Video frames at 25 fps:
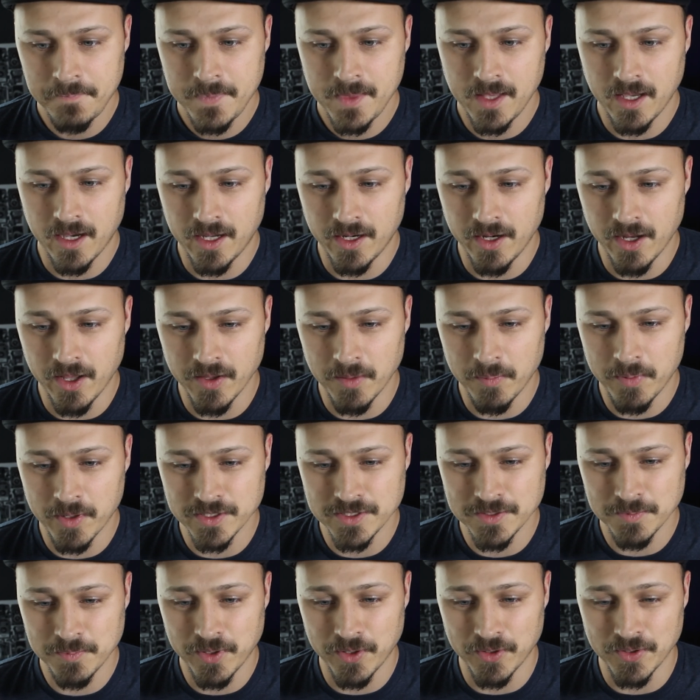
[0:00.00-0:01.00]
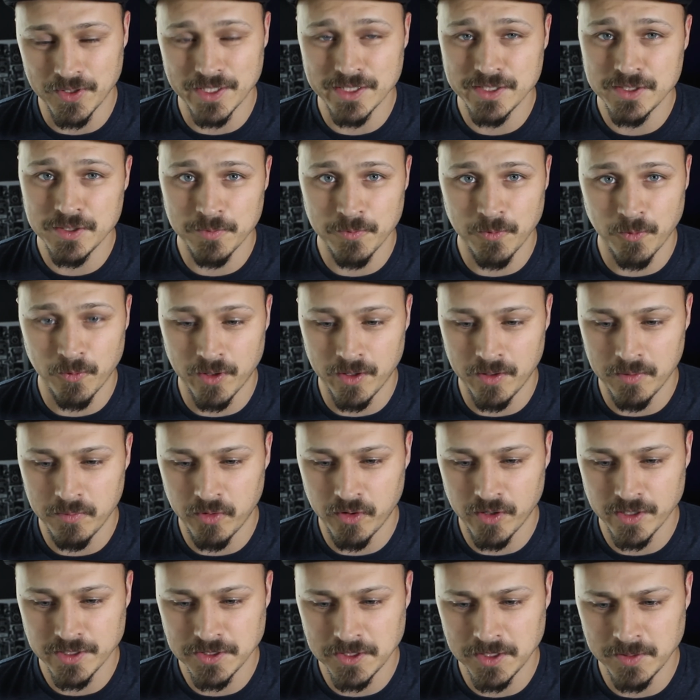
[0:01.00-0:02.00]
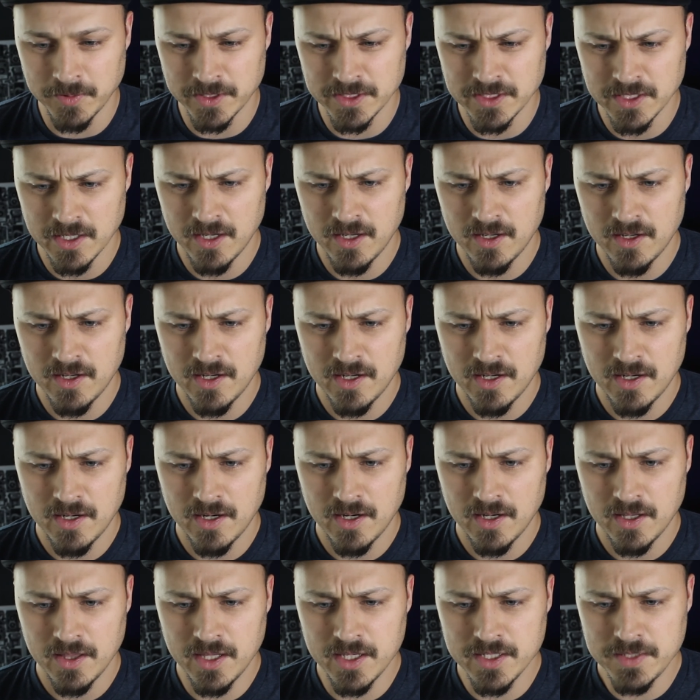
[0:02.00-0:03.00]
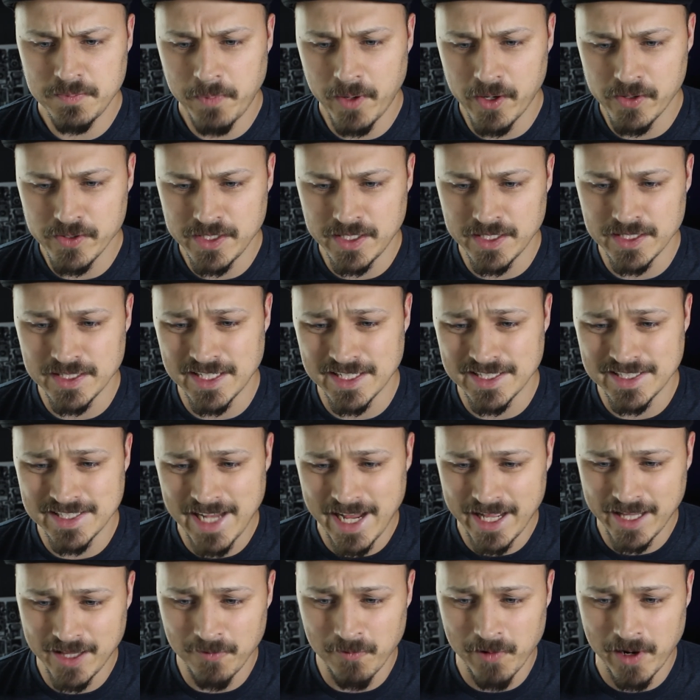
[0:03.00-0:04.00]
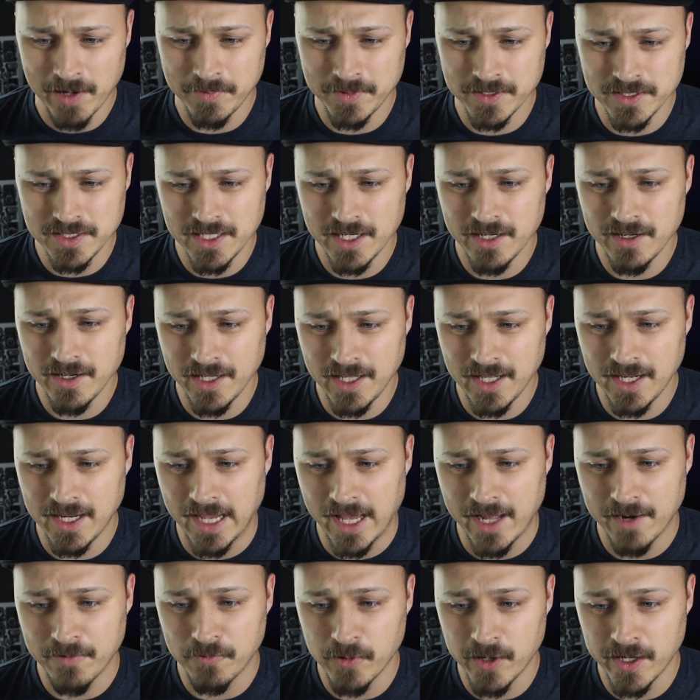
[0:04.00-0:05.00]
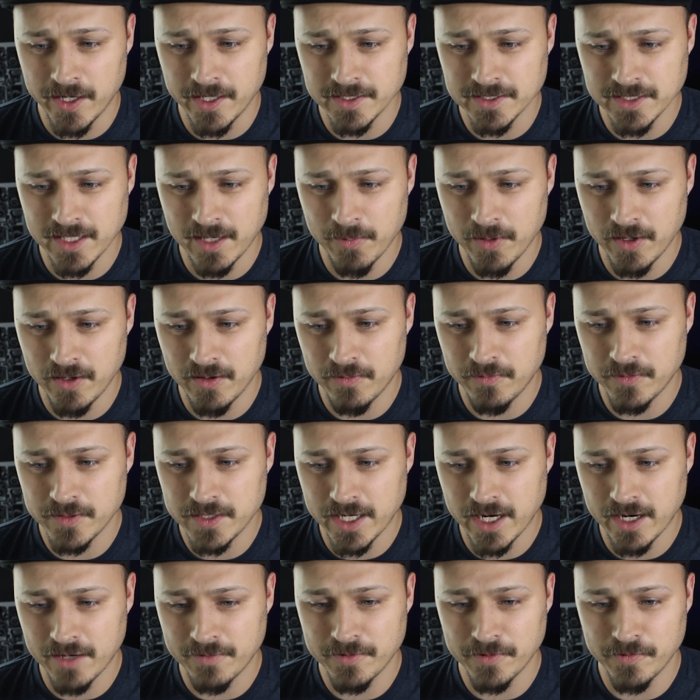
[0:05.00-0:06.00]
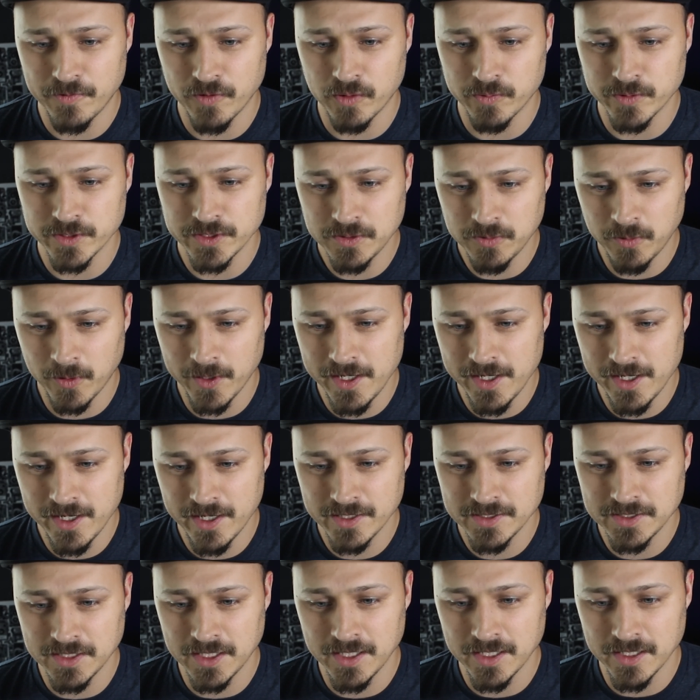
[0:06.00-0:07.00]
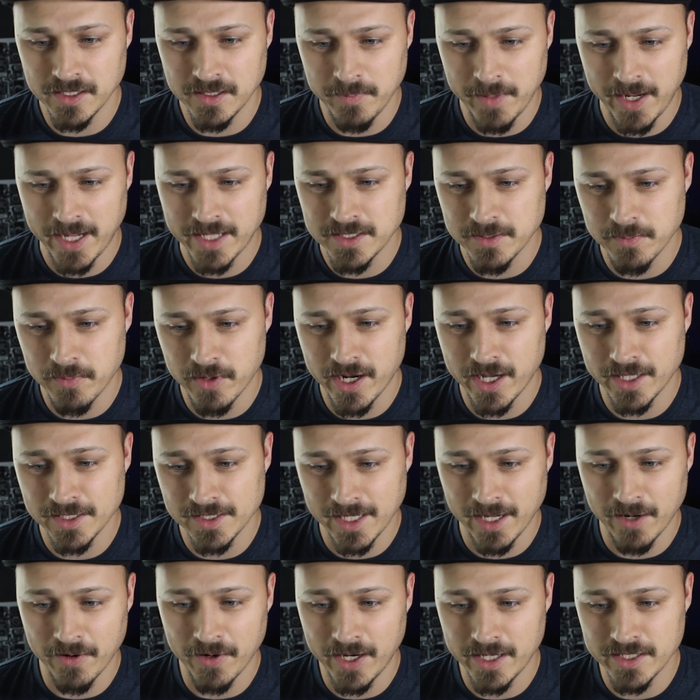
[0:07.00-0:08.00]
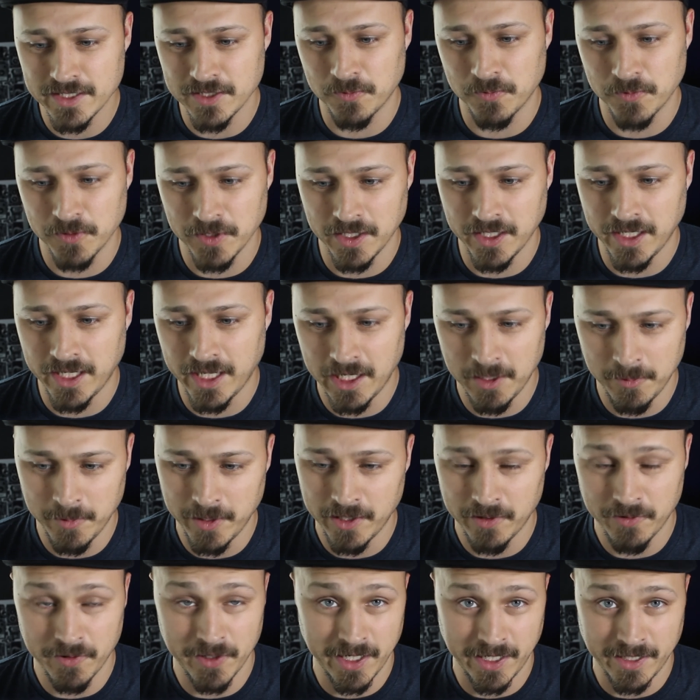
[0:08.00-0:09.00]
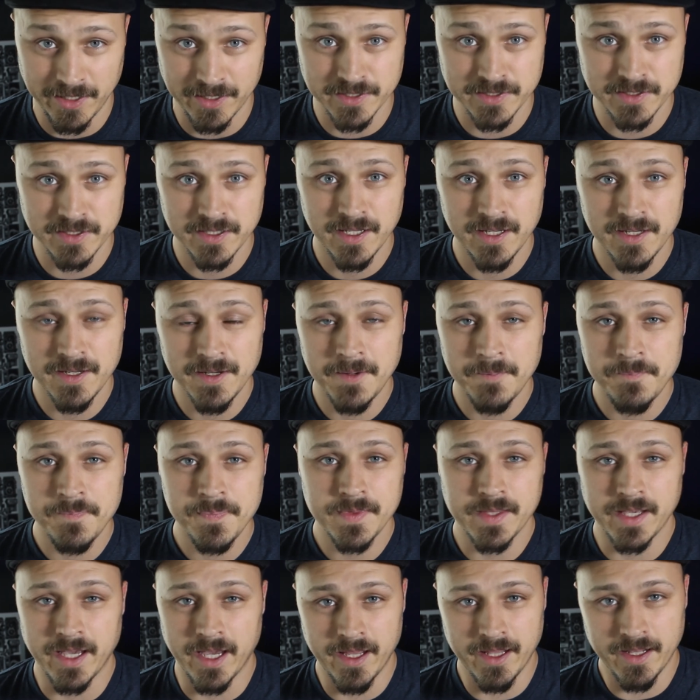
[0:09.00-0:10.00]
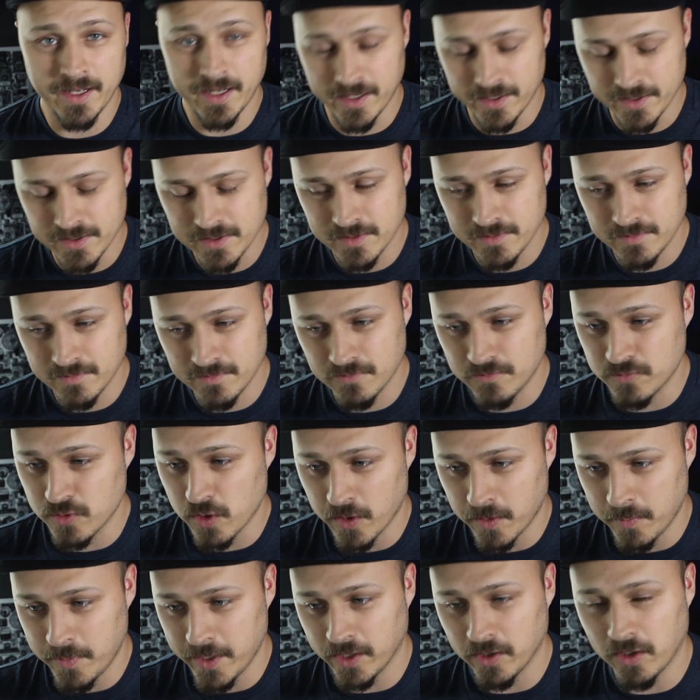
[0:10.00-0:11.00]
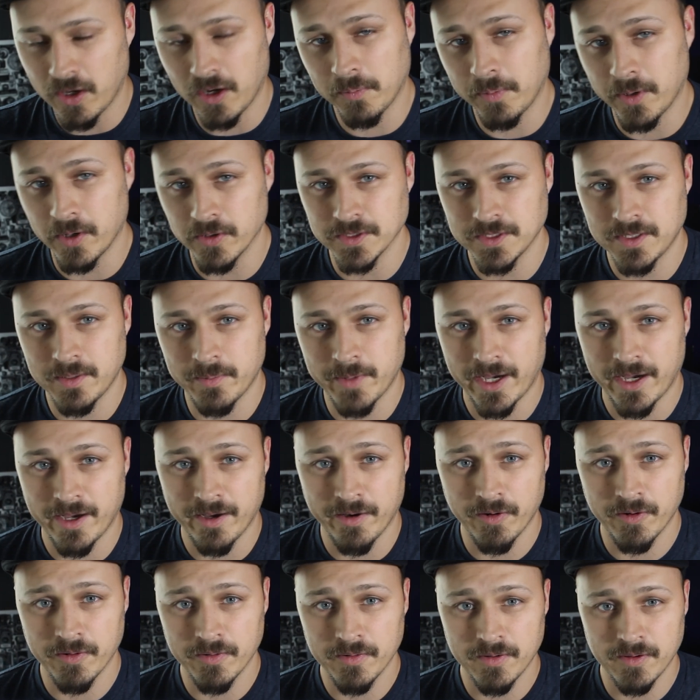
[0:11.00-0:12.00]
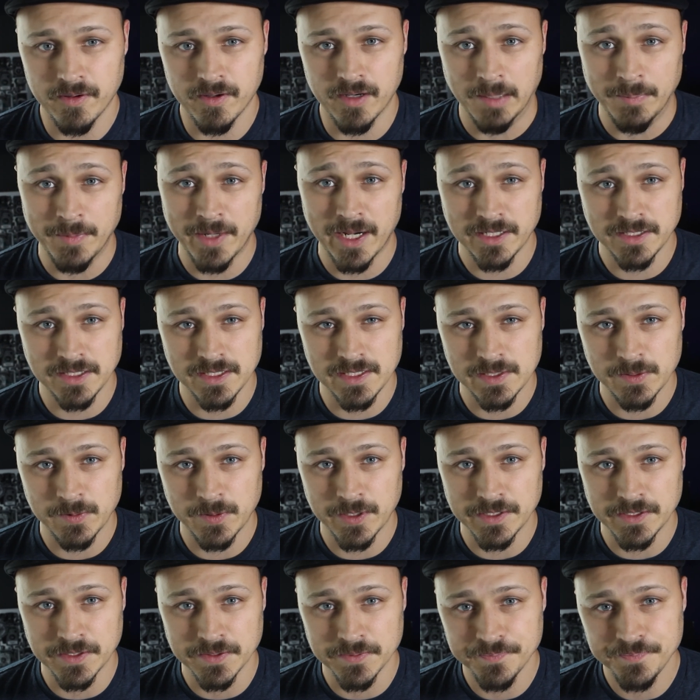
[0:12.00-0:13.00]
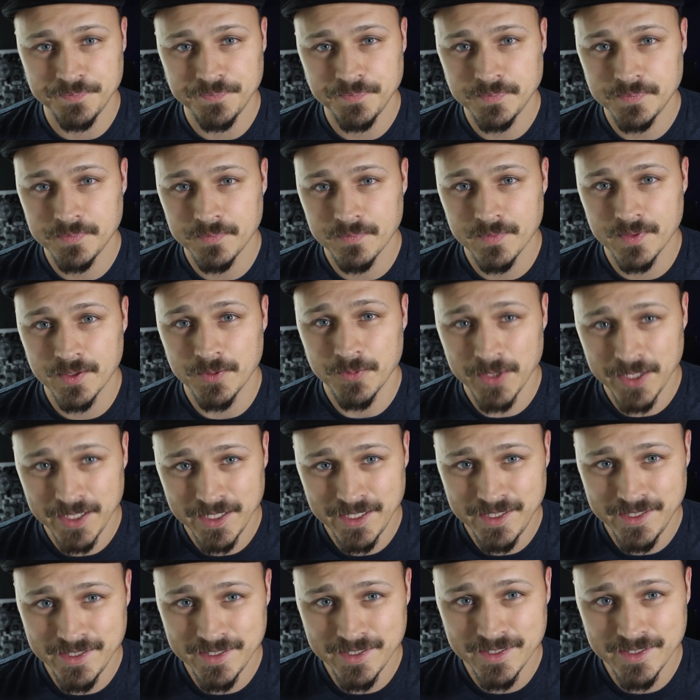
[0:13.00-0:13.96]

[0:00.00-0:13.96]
Another person this is one of the more extreme ones. This post is exactly why I'm considering getting out of weddings. I've been a photographer for almost 20 years, and the demands of brides nowadays are really getting to be ridiculous. And wrote a big long post about how obnoxious it was. Really?